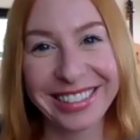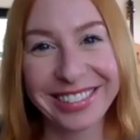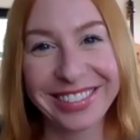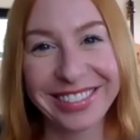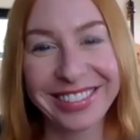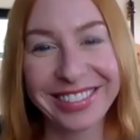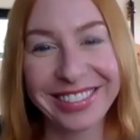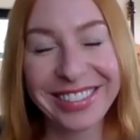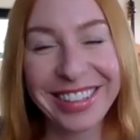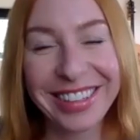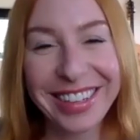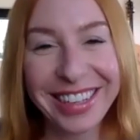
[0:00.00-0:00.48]

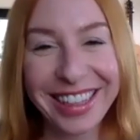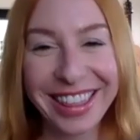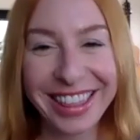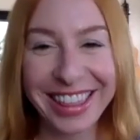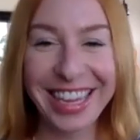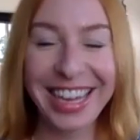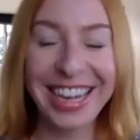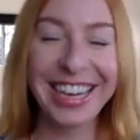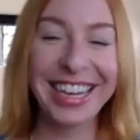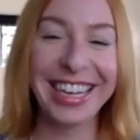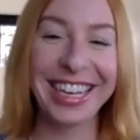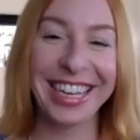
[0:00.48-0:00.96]
Well,
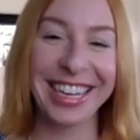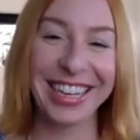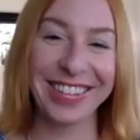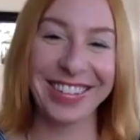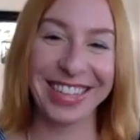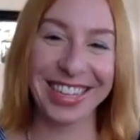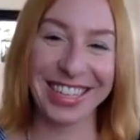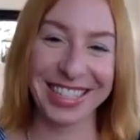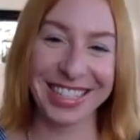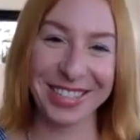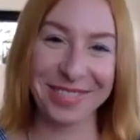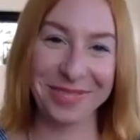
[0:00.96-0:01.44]
thank you.
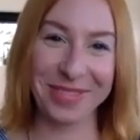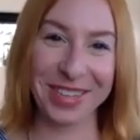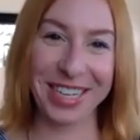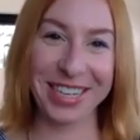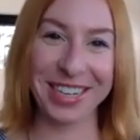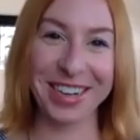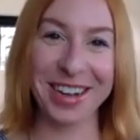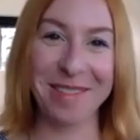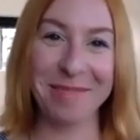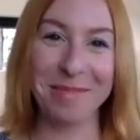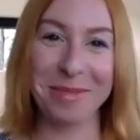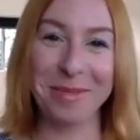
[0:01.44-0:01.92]
That's a big
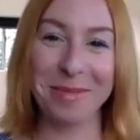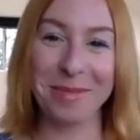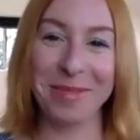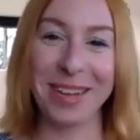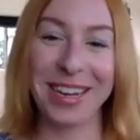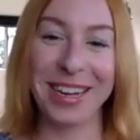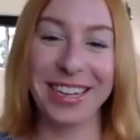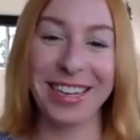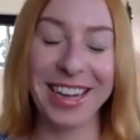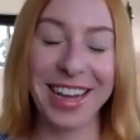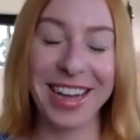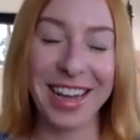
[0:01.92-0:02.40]
compliment.
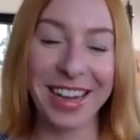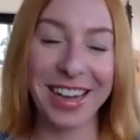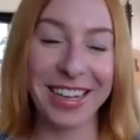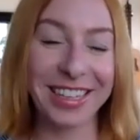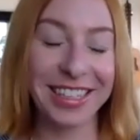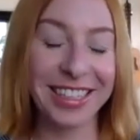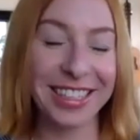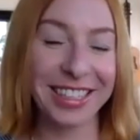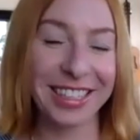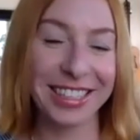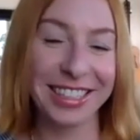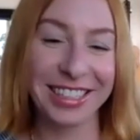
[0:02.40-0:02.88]
Uh,
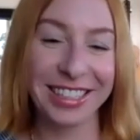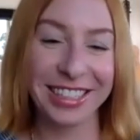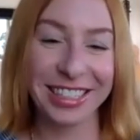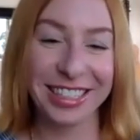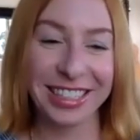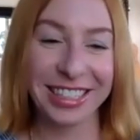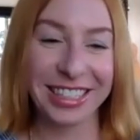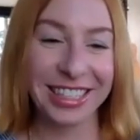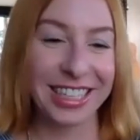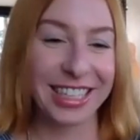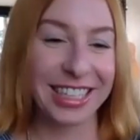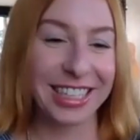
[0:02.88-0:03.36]

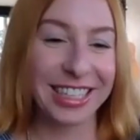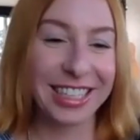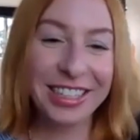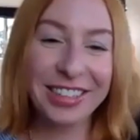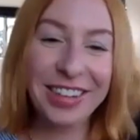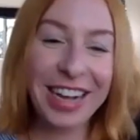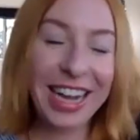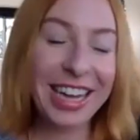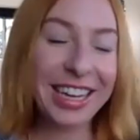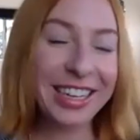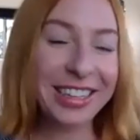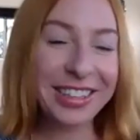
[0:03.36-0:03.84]
you know,
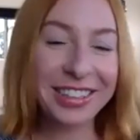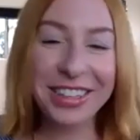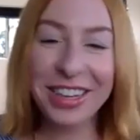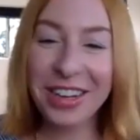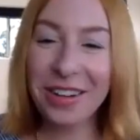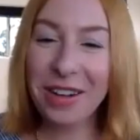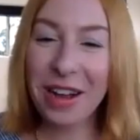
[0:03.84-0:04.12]
I don't know.